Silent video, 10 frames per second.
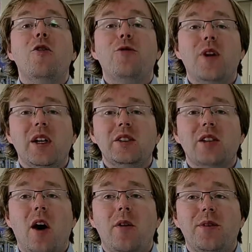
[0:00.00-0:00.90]
First
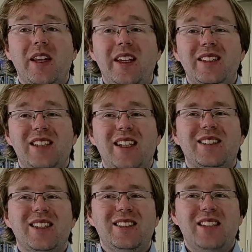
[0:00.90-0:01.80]
of these
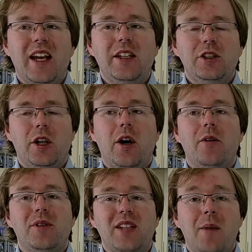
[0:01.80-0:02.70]
is the danger
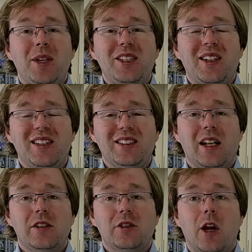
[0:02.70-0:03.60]
of damaging the
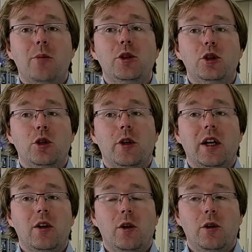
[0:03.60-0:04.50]
telescope
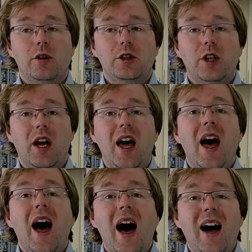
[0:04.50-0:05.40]
during launch.
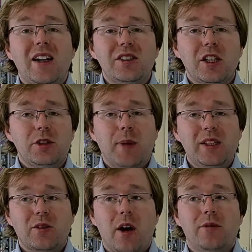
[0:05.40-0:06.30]
As a
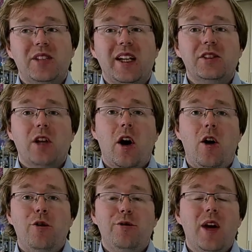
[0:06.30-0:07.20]
spacecraft takes
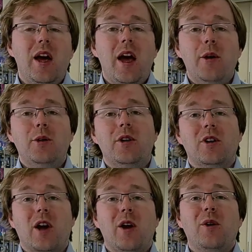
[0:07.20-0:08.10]
off, it will
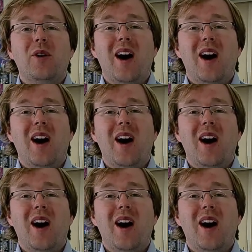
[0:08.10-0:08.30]
undergo